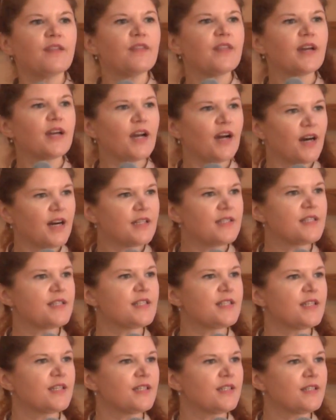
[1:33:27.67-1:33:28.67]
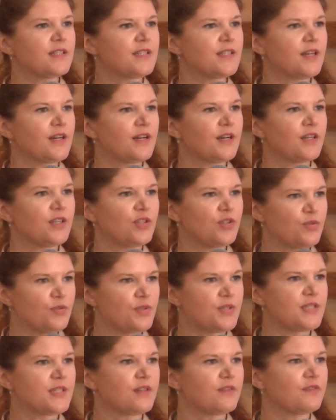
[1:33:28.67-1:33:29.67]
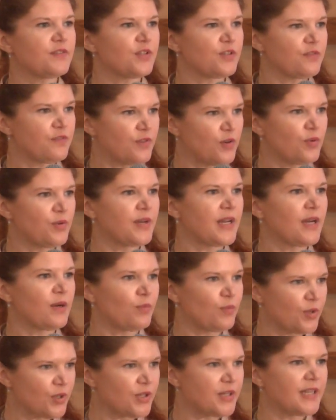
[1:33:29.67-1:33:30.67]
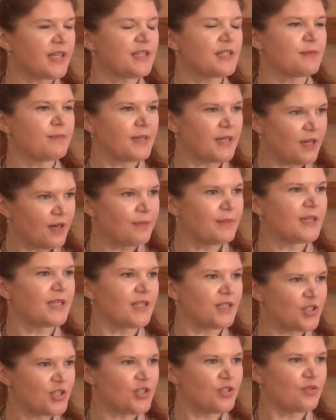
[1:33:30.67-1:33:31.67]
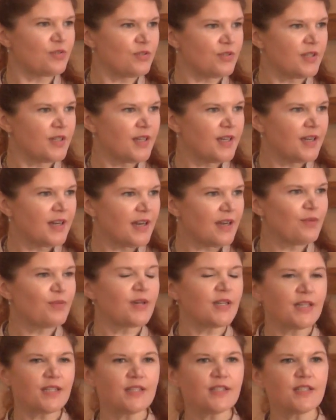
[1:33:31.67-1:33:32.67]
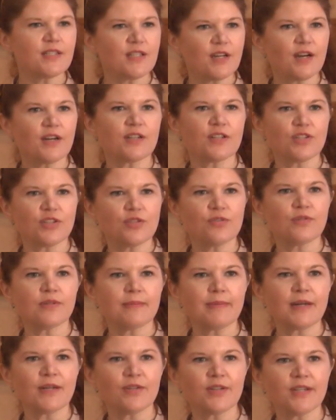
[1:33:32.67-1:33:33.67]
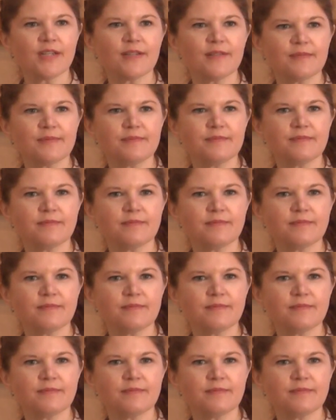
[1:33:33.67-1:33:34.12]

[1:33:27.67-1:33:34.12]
The constant uh, use of your phone at work has become an issue. I wanted to talk to you about it.